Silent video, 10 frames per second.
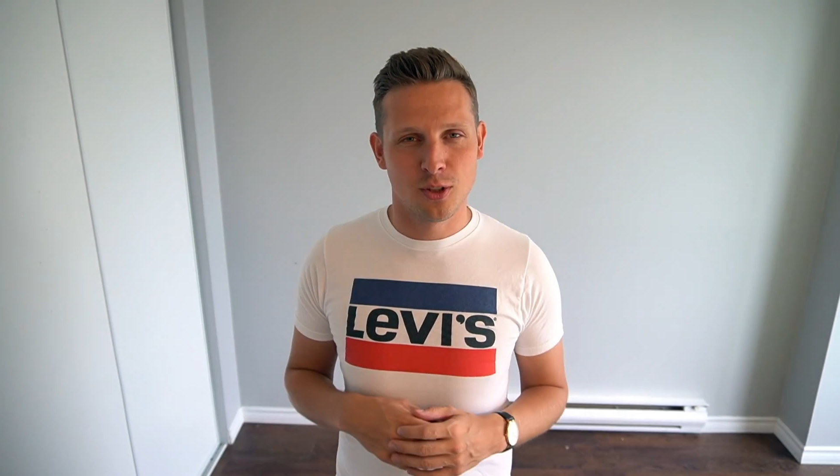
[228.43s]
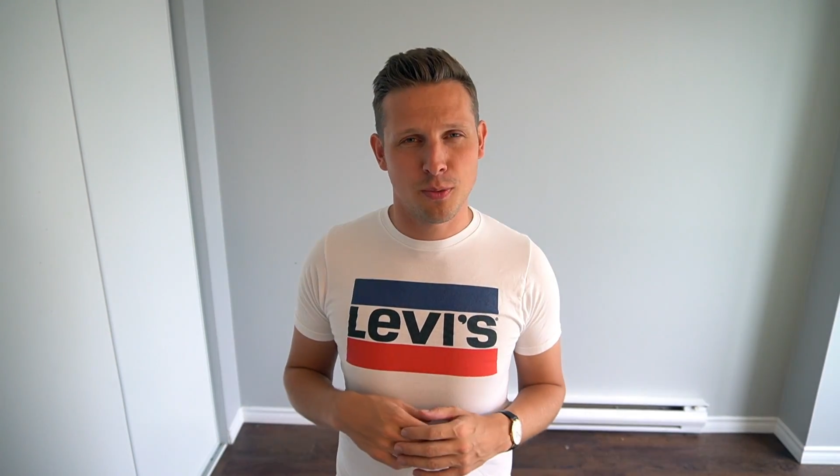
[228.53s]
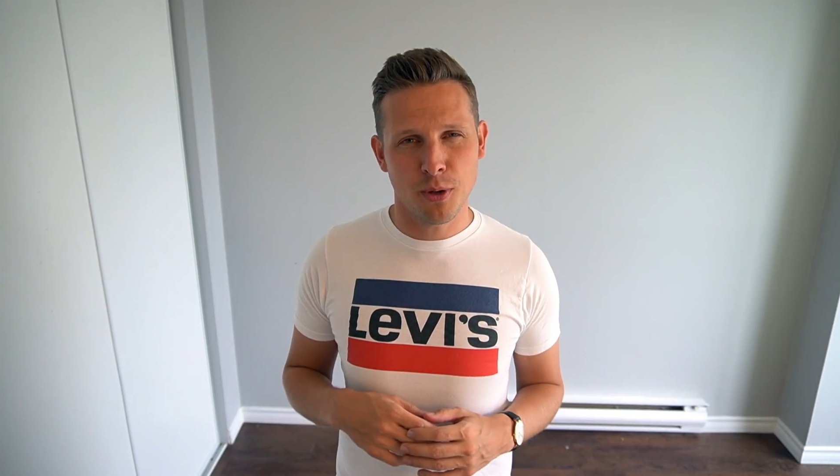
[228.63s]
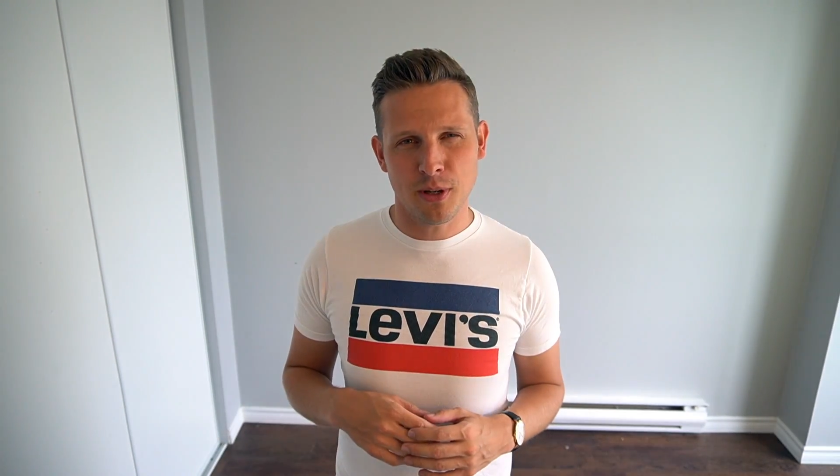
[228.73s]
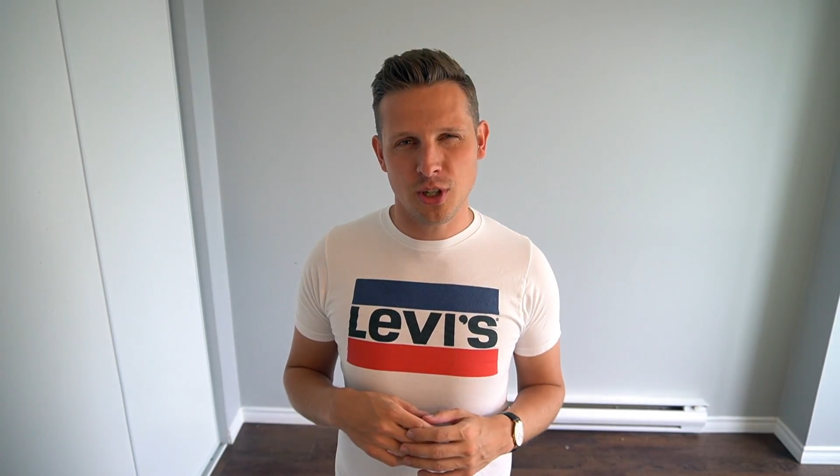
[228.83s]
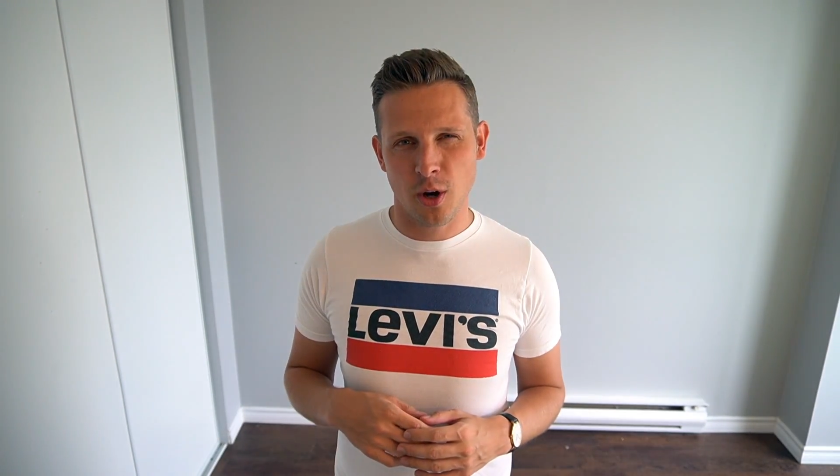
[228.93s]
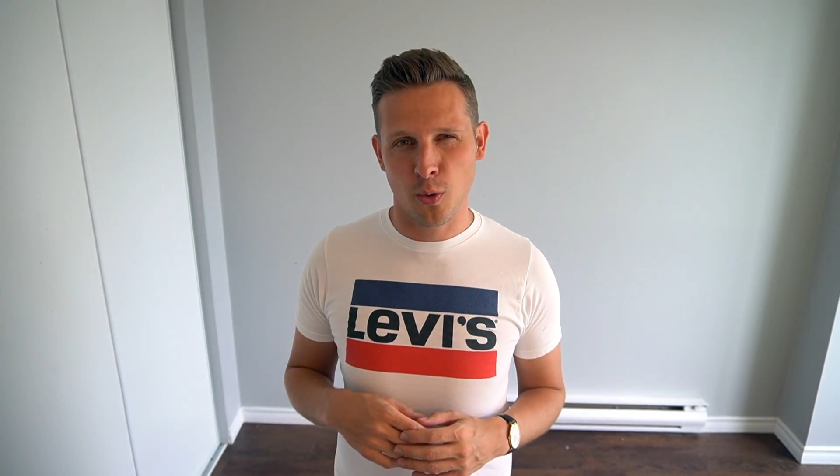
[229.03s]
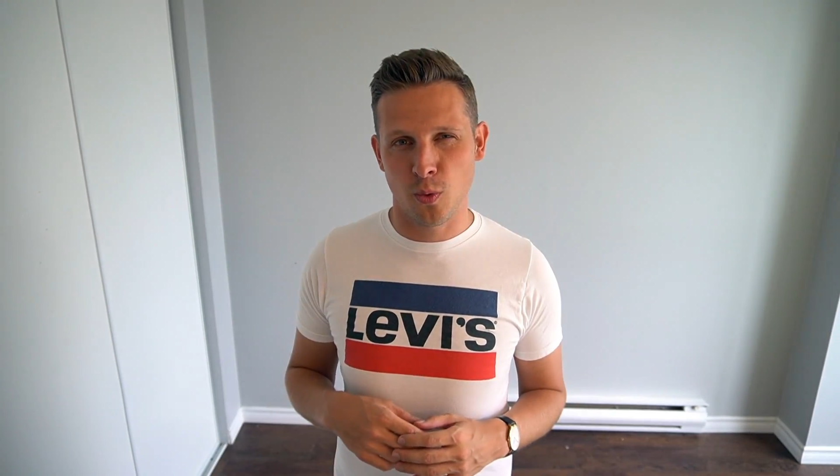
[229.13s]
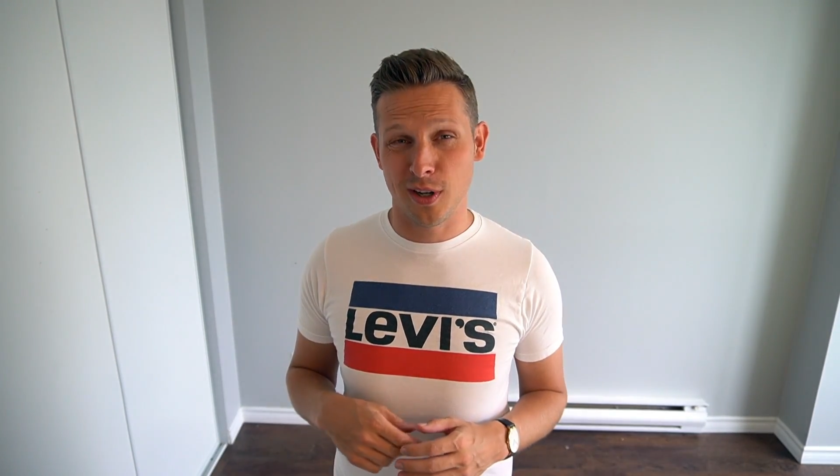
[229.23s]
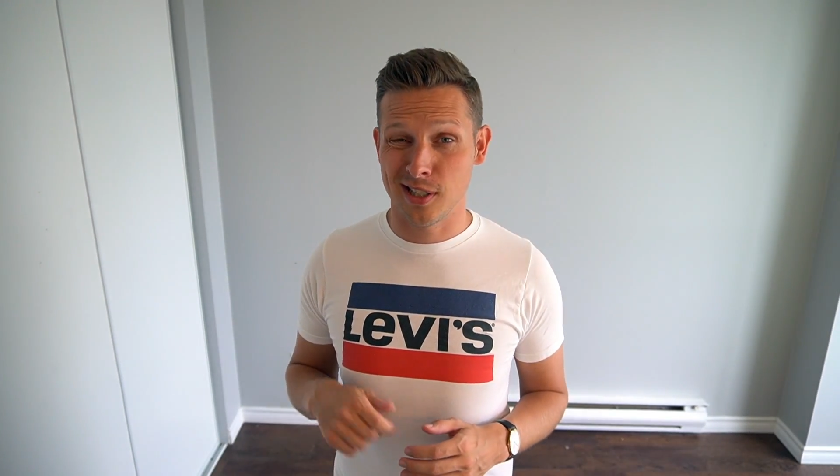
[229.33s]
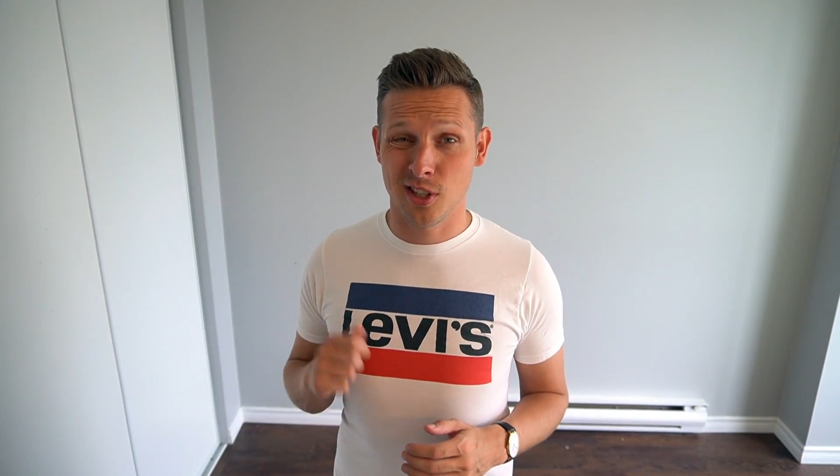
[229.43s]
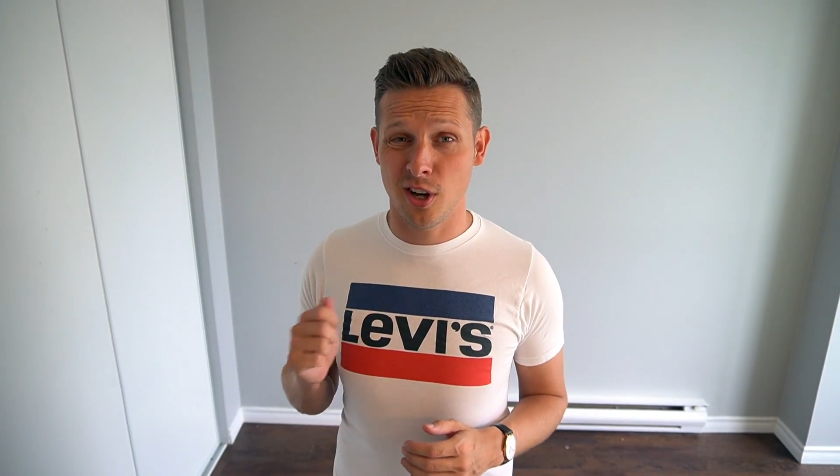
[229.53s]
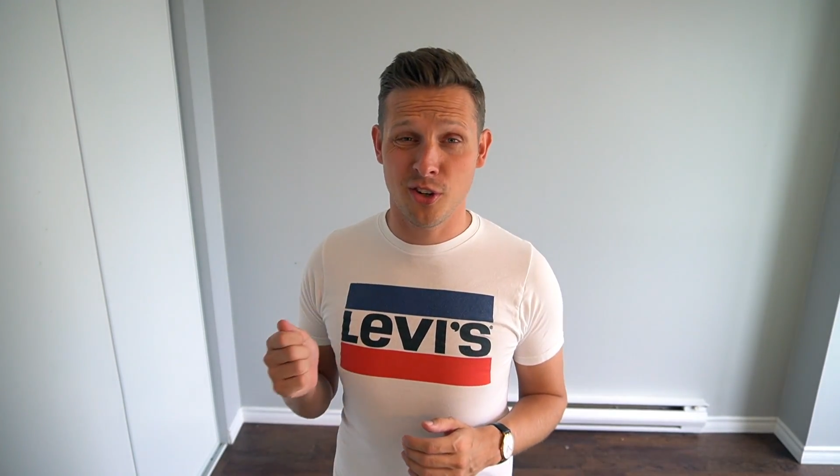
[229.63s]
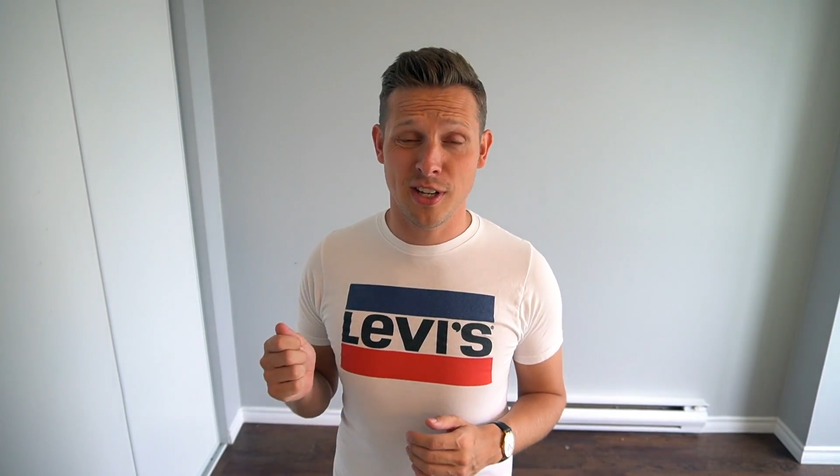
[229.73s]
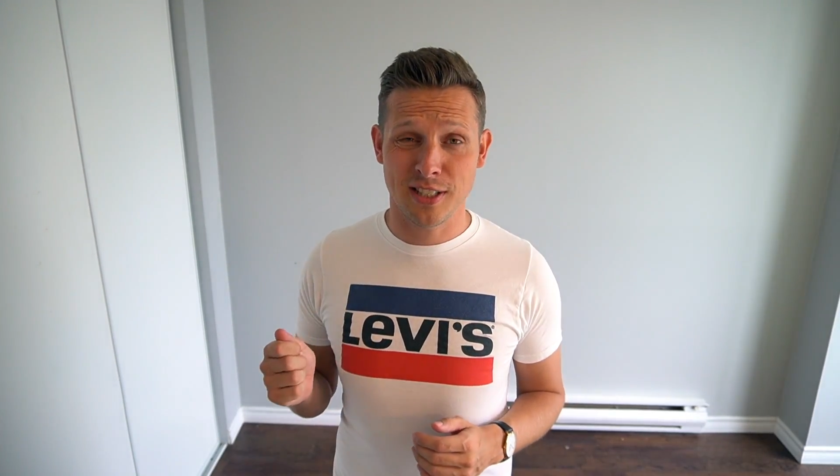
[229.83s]
So pretty much how it works,
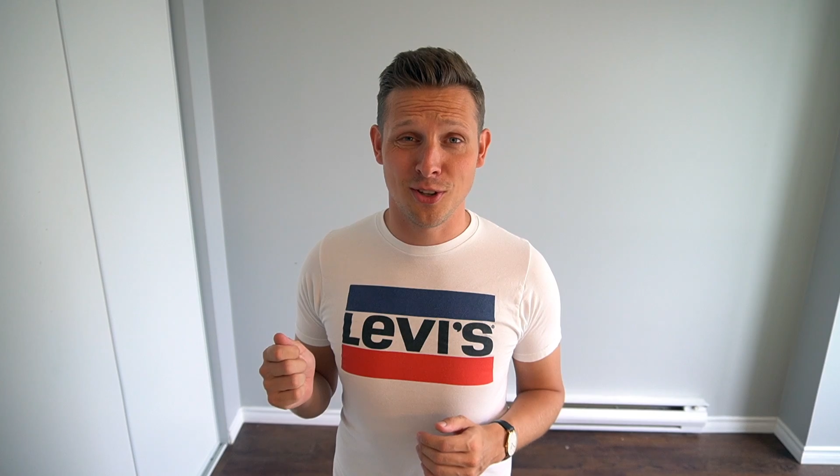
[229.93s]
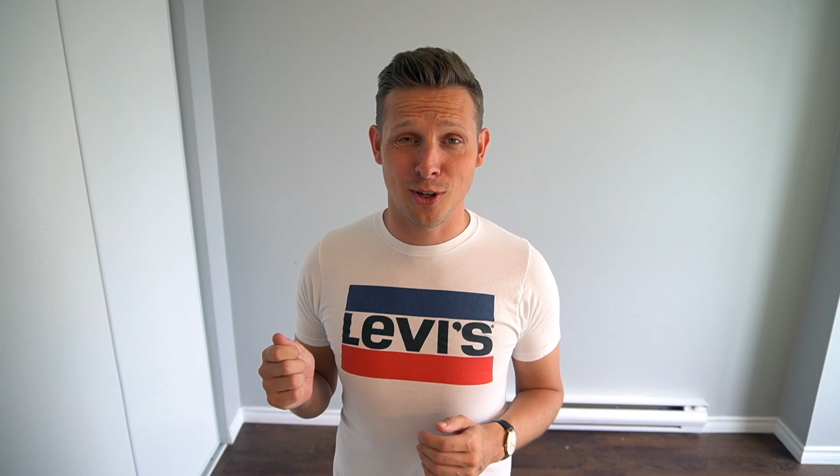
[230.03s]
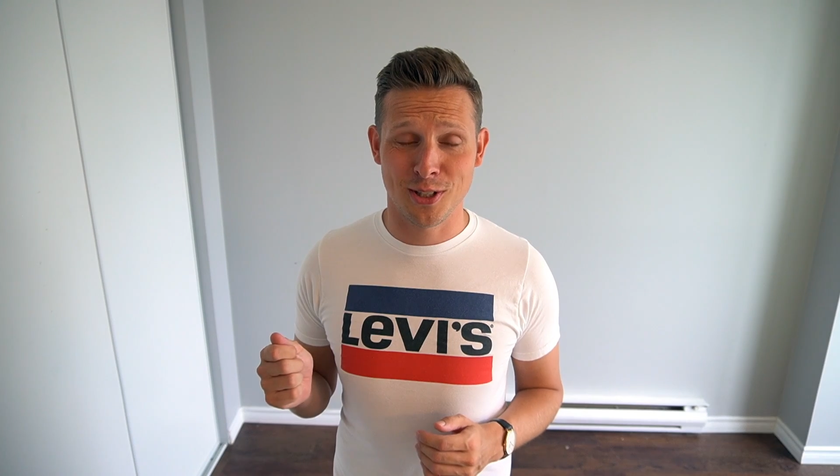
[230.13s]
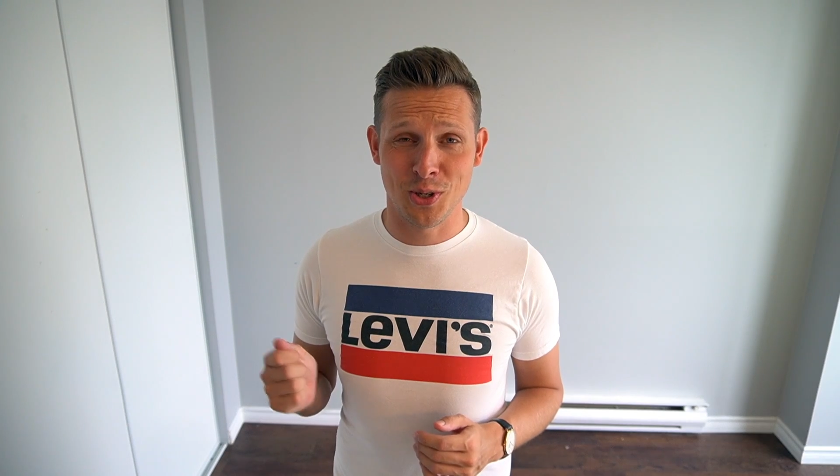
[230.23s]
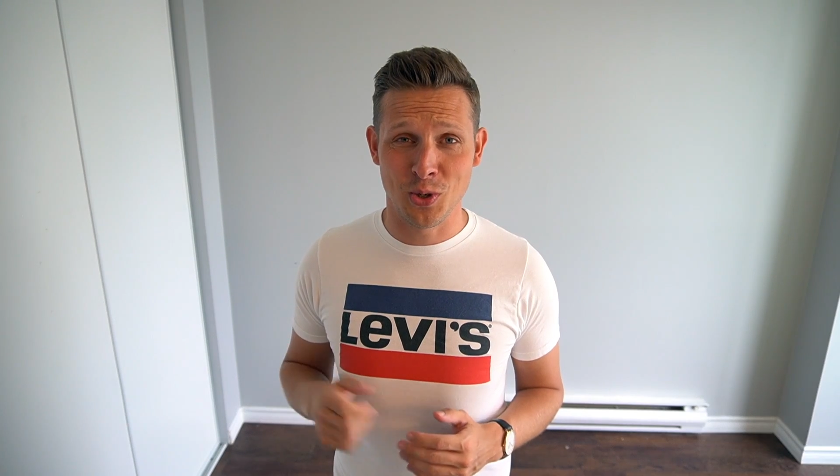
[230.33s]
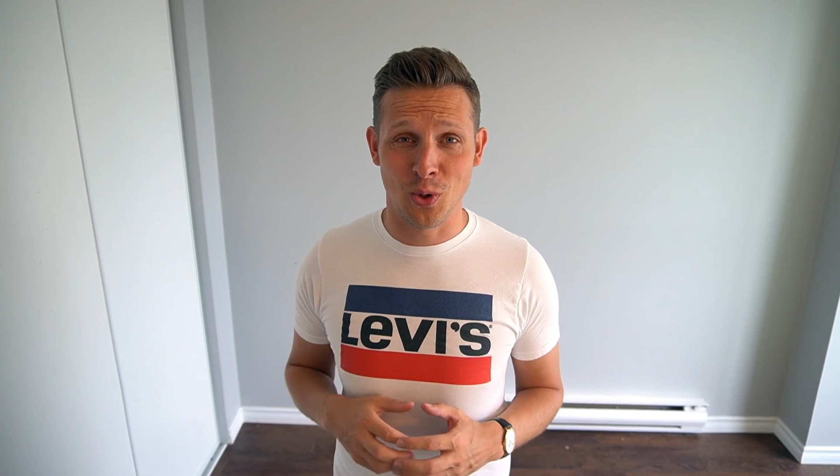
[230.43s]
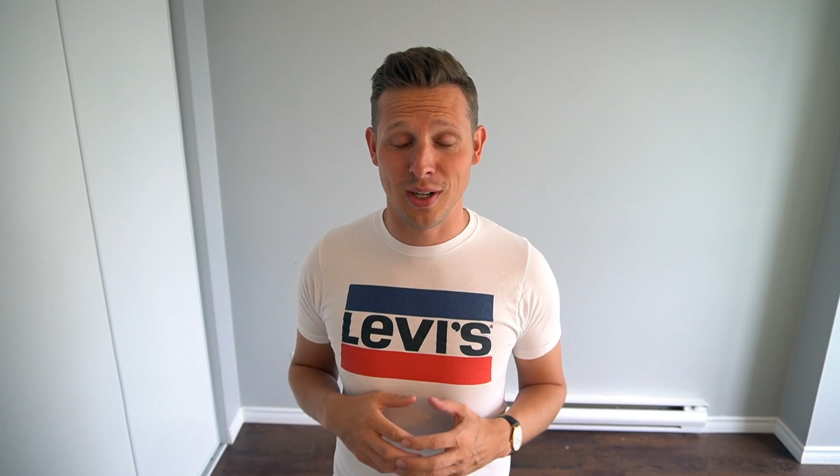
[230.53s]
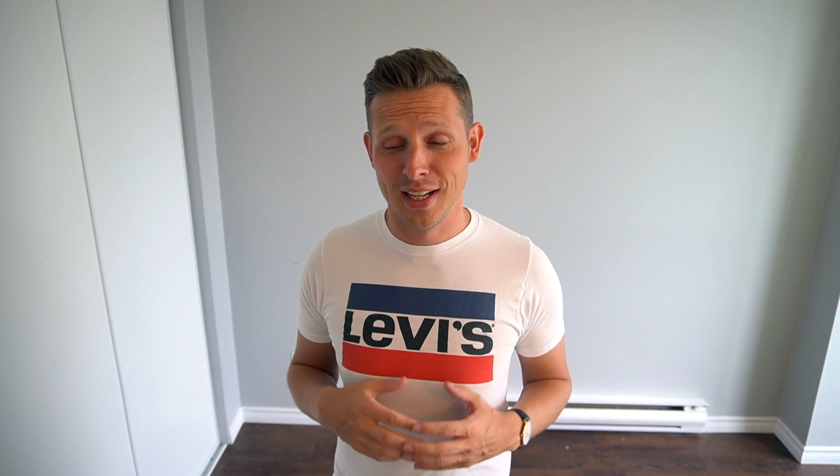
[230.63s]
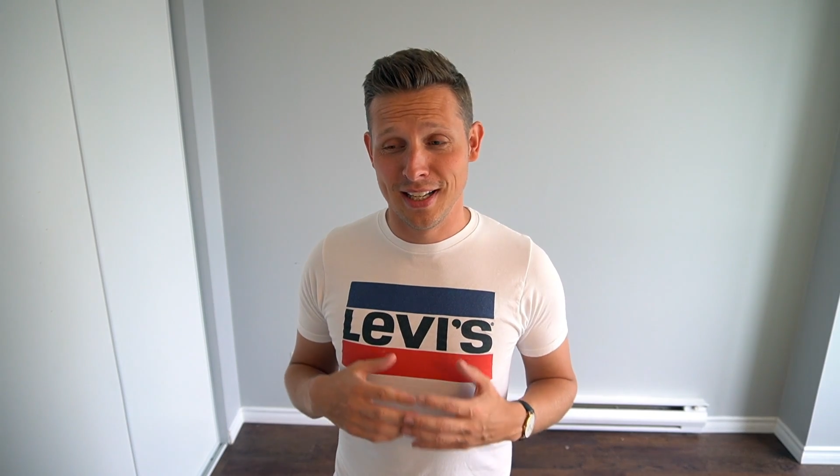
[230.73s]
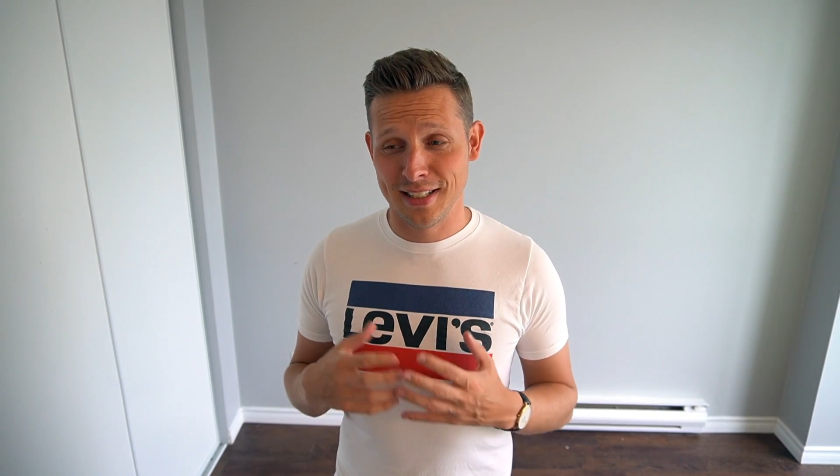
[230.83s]
Skytrax knocks your door,